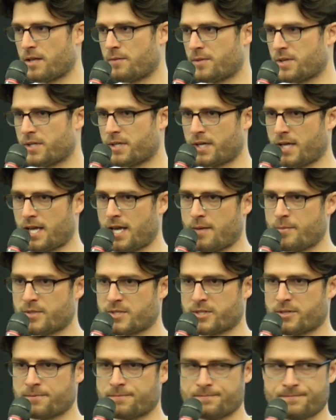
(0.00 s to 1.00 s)
them on like
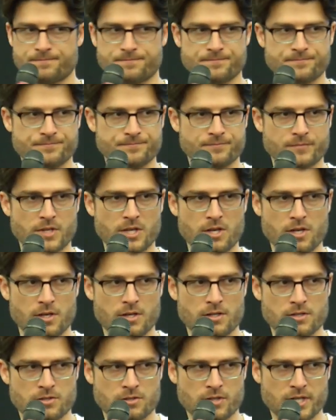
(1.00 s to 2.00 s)
Amazon.
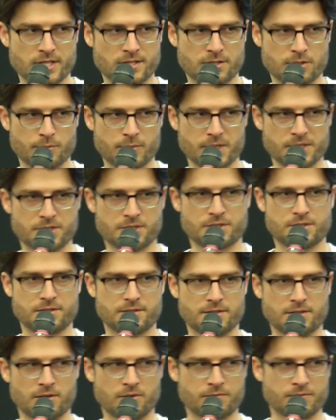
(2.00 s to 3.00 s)
So thanks so much.
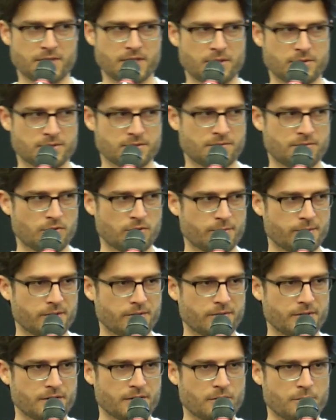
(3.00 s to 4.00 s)
Hopefully that was
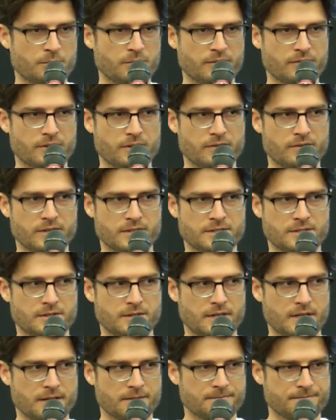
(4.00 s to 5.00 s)
informative, and hope you have a good rest of your
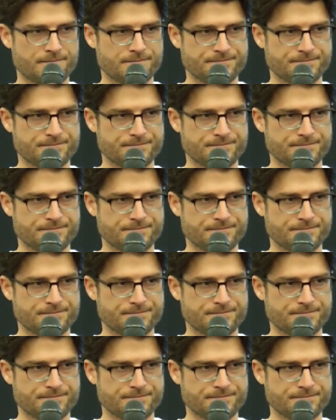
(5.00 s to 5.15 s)
day.